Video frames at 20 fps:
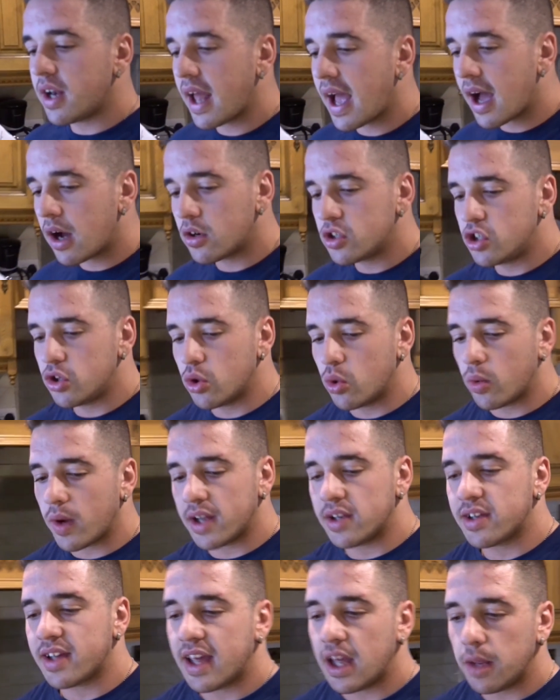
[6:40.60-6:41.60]
how do you
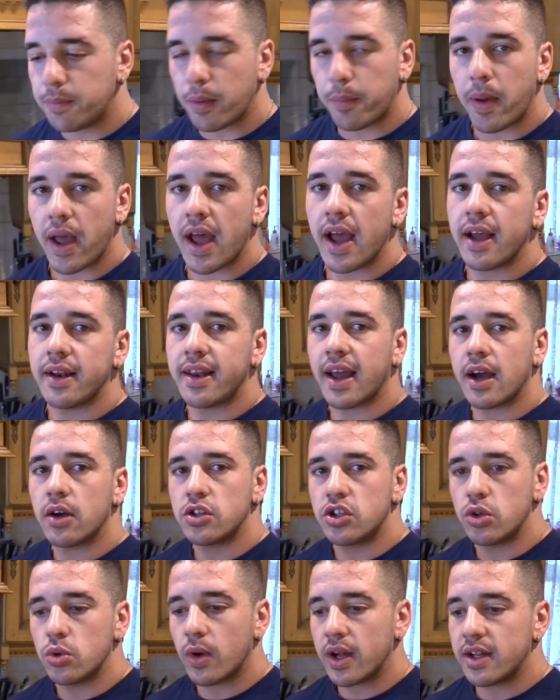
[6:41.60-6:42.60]
always keep prepared, how
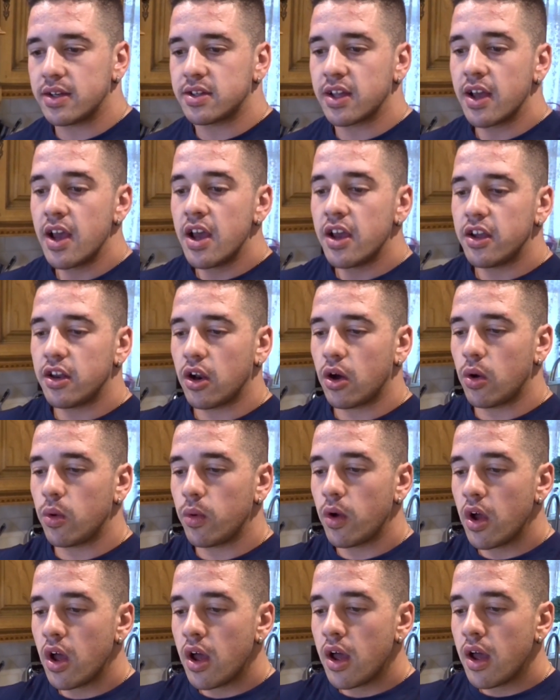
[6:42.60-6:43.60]
do you always, you know,
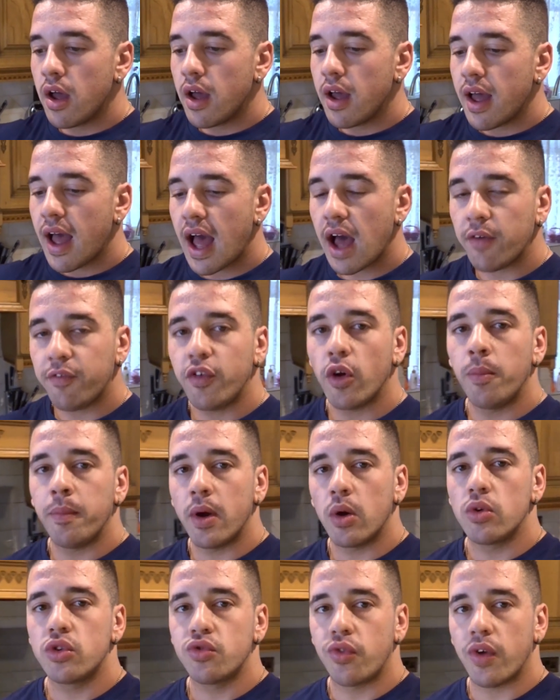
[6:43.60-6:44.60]
have your meals